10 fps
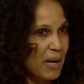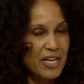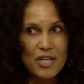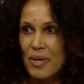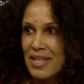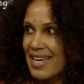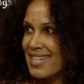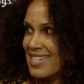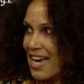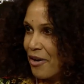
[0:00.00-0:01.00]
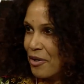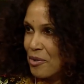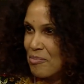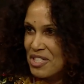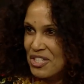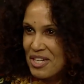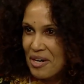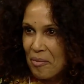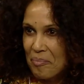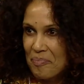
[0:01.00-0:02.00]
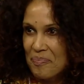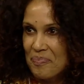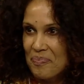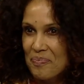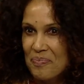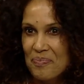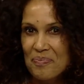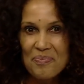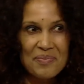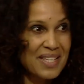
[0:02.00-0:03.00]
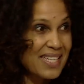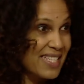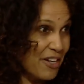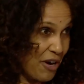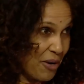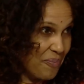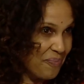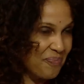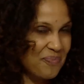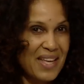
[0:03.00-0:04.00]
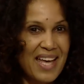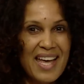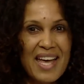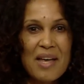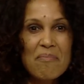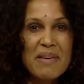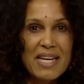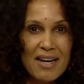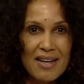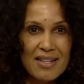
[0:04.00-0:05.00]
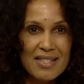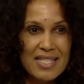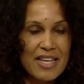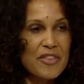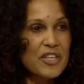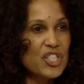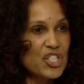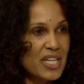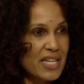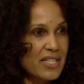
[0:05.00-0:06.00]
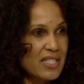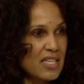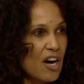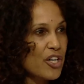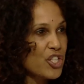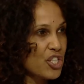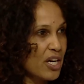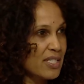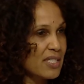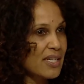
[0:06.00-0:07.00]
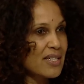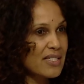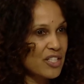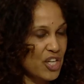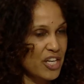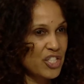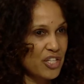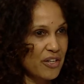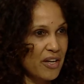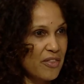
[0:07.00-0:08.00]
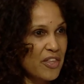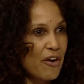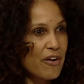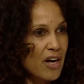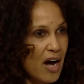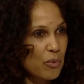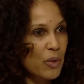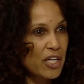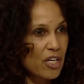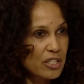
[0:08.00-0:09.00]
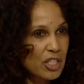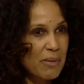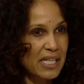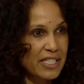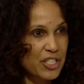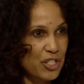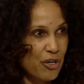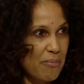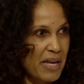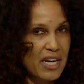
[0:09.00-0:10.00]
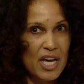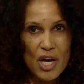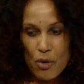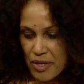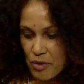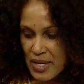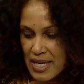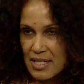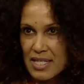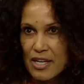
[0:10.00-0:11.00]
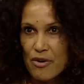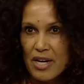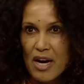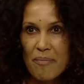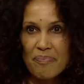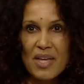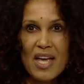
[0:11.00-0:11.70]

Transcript: by knowing the entire human genome? 0. Because the genes are just a suggestion. They are not what ultimately determine whether we get sick or not.